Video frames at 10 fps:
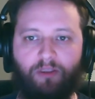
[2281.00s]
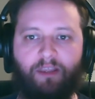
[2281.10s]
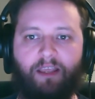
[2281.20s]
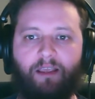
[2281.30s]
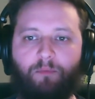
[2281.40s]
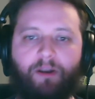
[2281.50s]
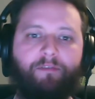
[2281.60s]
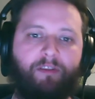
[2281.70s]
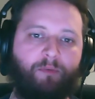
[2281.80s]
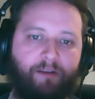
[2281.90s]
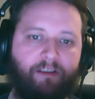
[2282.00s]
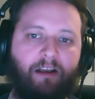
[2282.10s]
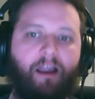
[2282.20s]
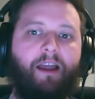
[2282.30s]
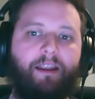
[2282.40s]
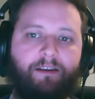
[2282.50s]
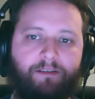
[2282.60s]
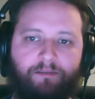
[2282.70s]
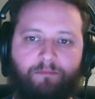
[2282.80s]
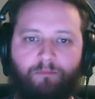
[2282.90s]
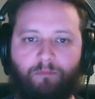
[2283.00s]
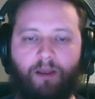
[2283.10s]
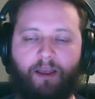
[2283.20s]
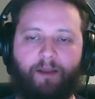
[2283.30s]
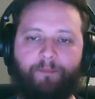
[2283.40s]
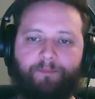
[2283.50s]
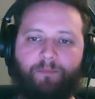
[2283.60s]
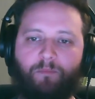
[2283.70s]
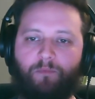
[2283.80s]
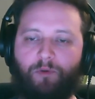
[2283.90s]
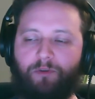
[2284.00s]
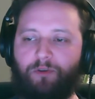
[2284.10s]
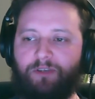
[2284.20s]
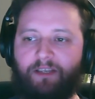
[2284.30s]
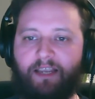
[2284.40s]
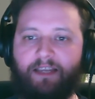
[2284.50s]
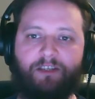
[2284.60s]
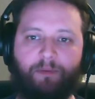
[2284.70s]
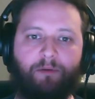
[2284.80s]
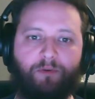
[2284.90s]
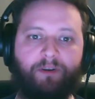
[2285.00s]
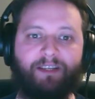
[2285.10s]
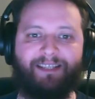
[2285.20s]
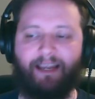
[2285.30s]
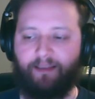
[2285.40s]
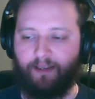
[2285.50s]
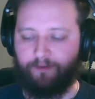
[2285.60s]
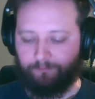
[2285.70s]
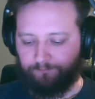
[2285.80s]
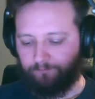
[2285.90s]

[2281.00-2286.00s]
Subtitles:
the whatever the client you were using needed to be able to understand that.